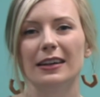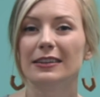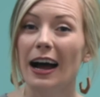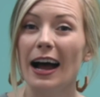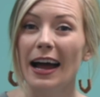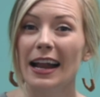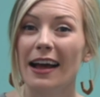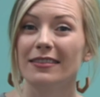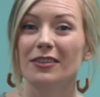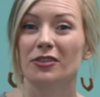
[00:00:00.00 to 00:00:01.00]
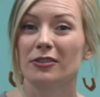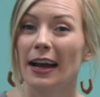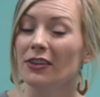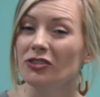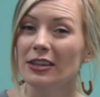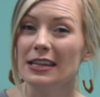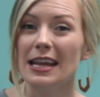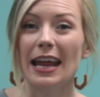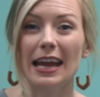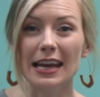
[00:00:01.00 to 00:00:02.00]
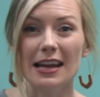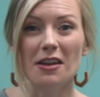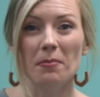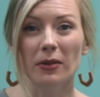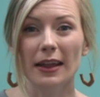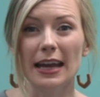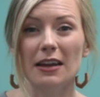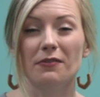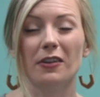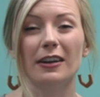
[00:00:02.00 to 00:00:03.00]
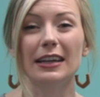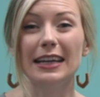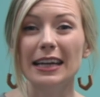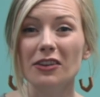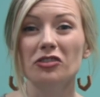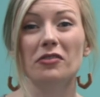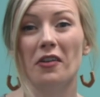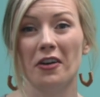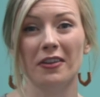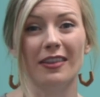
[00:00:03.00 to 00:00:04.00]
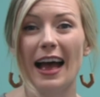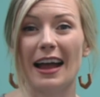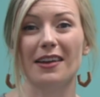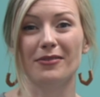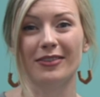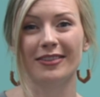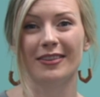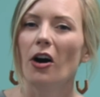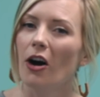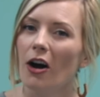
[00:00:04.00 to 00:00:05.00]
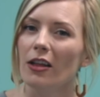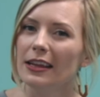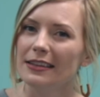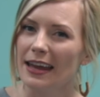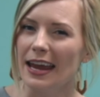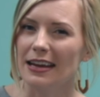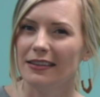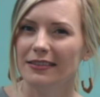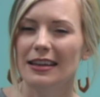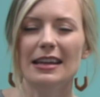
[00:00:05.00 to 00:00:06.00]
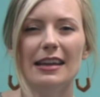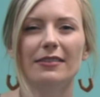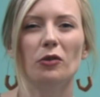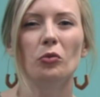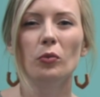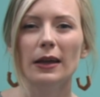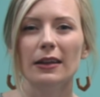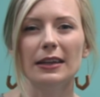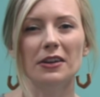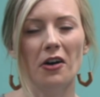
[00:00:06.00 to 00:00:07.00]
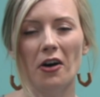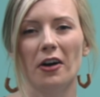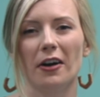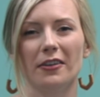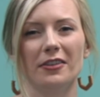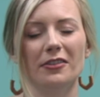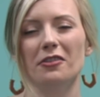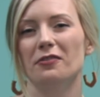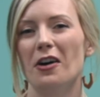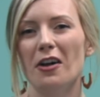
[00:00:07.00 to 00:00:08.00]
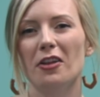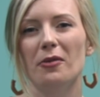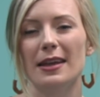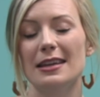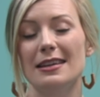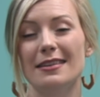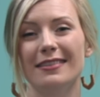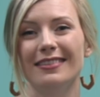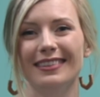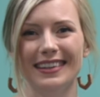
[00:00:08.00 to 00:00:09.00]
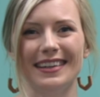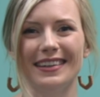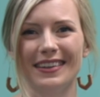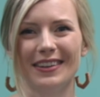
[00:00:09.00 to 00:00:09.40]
God has a direction and a plan for each of our lives. All it takes is a willing heart to follow his lead.